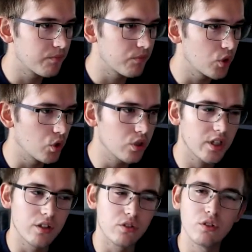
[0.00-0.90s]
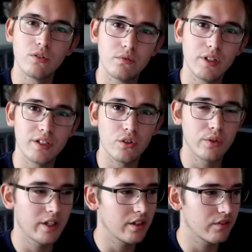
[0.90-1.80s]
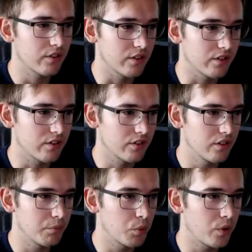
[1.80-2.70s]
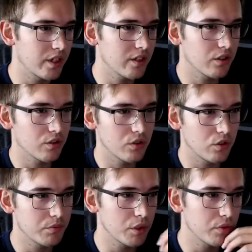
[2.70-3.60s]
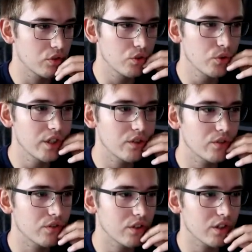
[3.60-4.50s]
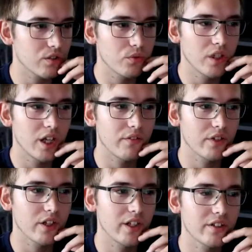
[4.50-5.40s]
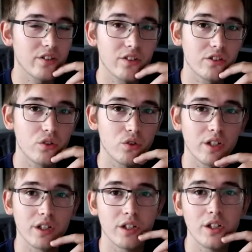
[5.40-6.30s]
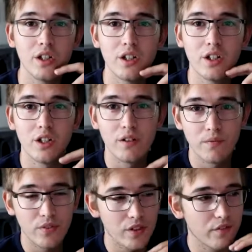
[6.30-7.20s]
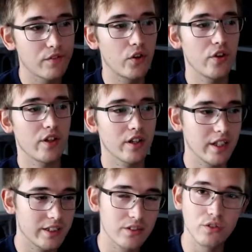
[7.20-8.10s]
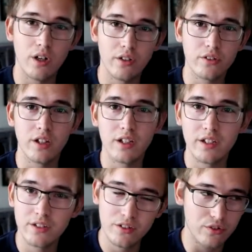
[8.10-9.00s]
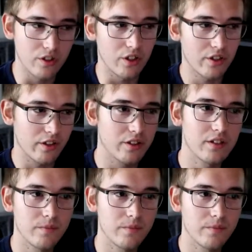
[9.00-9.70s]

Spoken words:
No, okay, so that's already a difference. Number 2 here doesn't really have a connection, so you can further connect it to other colonies or other